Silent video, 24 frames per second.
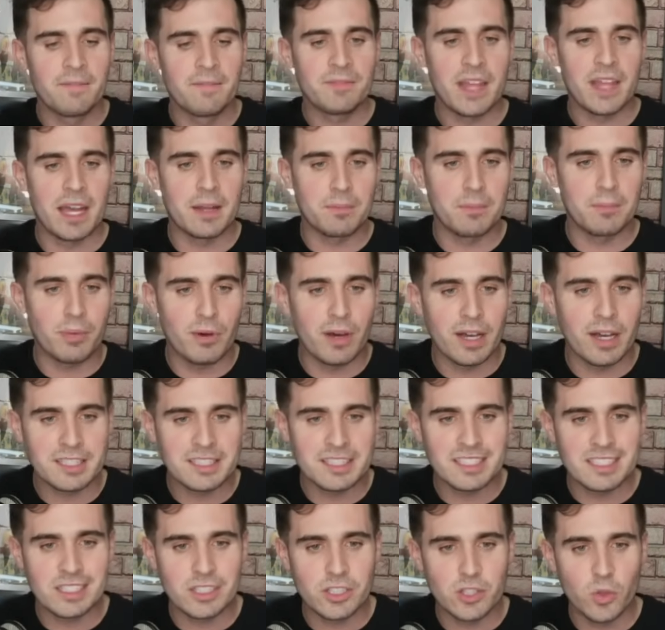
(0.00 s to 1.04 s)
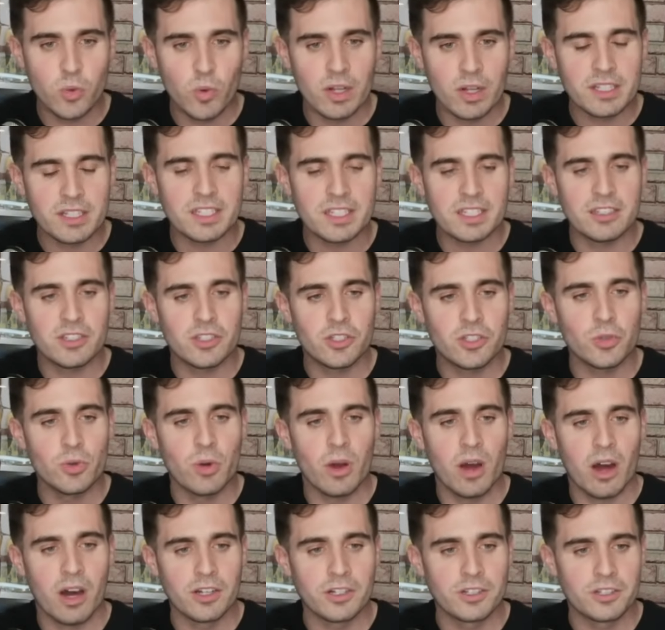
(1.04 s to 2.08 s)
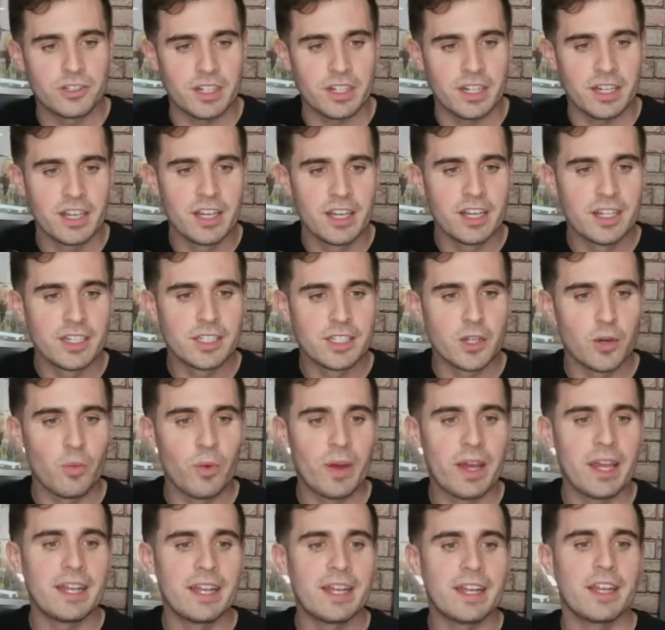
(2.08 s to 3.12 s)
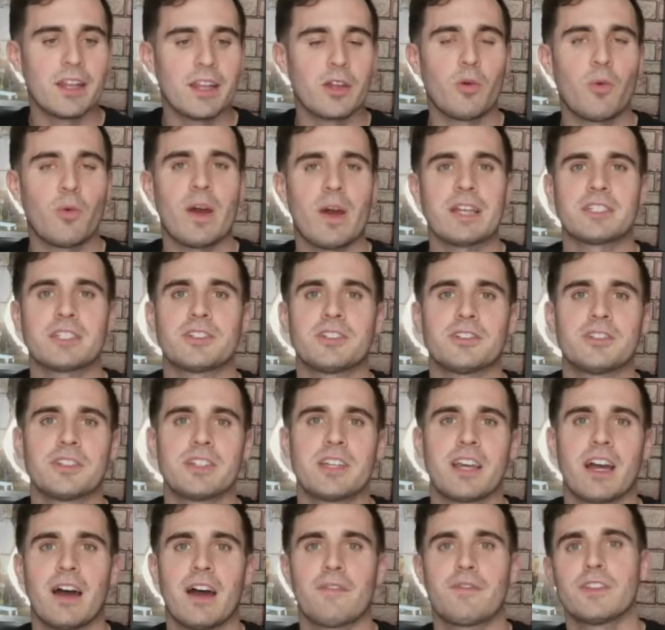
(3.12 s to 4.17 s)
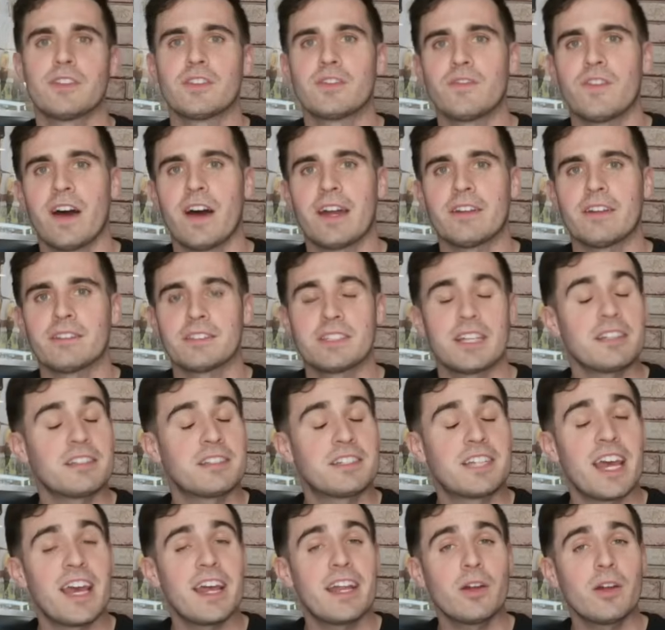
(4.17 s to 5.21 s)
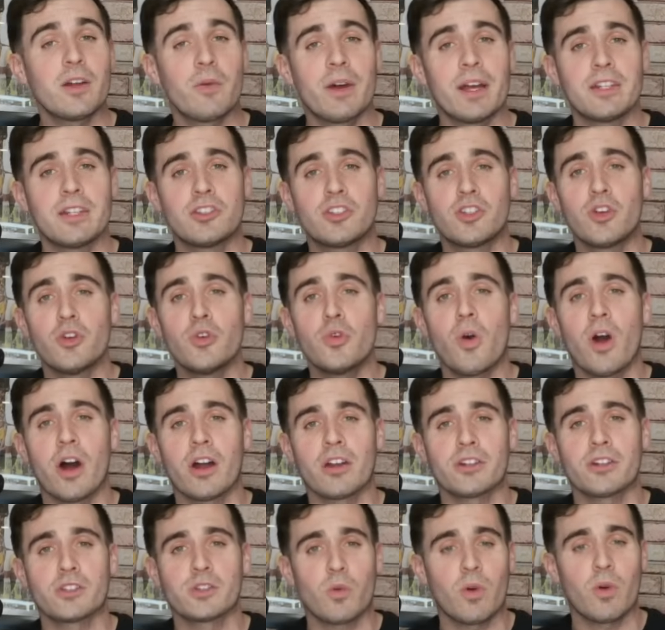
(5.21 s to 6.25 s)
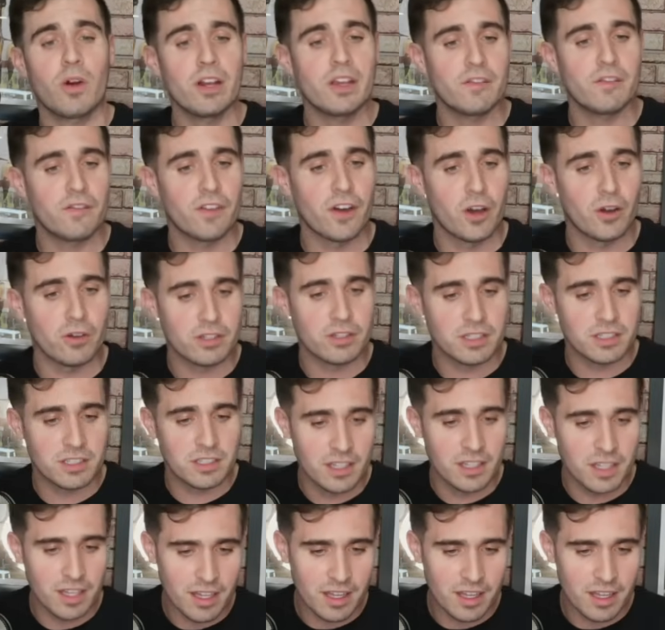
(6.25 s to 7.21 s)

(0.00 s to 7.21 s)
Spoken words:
at plus 2200 to win the Western Conference Finals. That's 10 to win 220, folks.